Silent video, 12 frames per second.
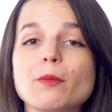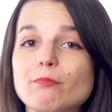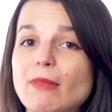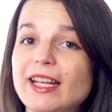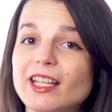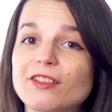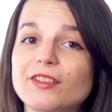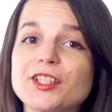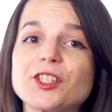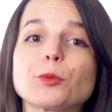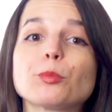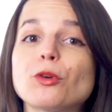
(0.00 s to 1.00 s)
Many of
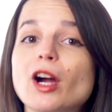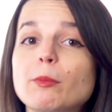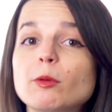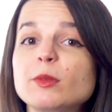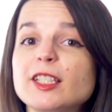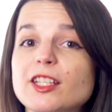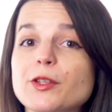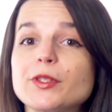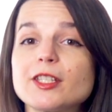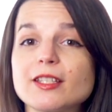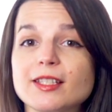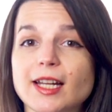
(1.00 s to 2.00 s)
us are probably
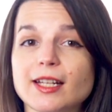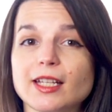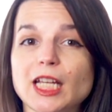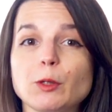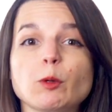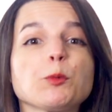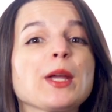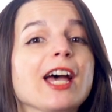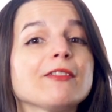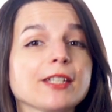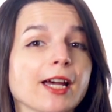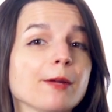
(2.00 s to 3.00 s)
used to studying when we
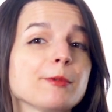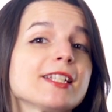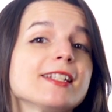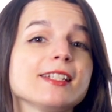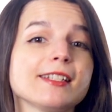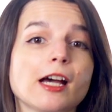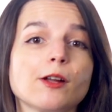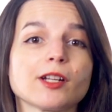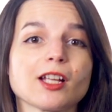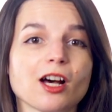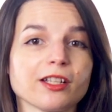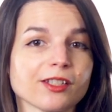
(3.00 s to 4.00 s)
have time to sit down
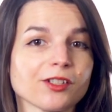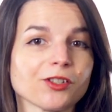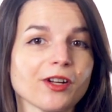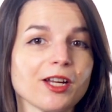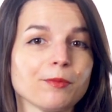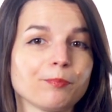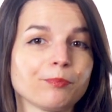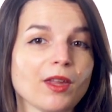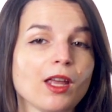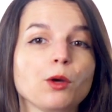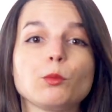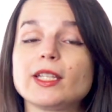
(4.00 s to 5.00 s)
and concentrate.
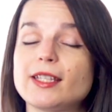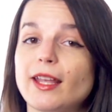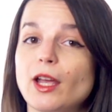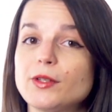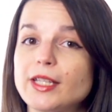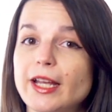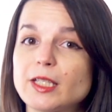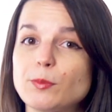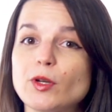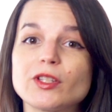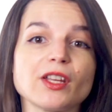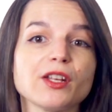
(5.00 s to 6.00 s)
We take out
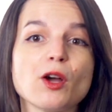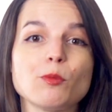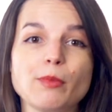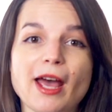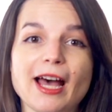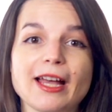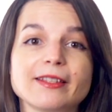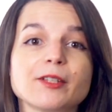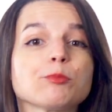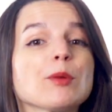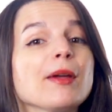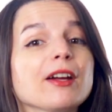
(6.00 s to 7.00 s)
textbooks and notepads
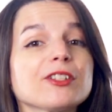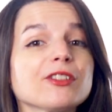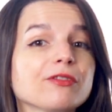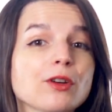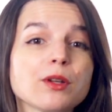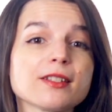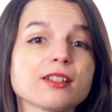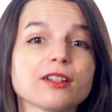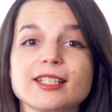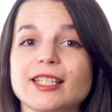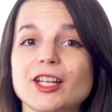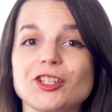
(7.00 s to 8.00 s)
and prepare to focus
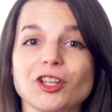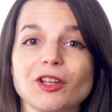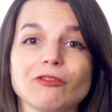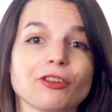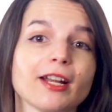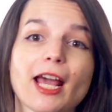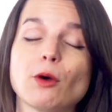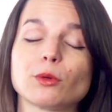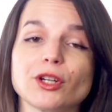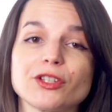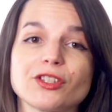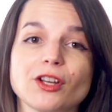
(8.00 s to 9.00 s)
our attention for an
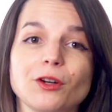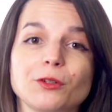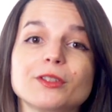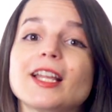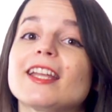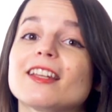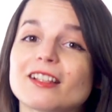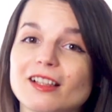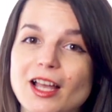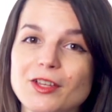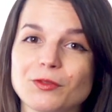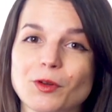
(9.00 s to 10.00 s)
hour or so, like in a
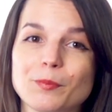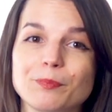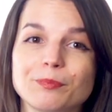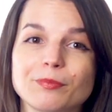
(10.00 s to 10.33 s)
classroom.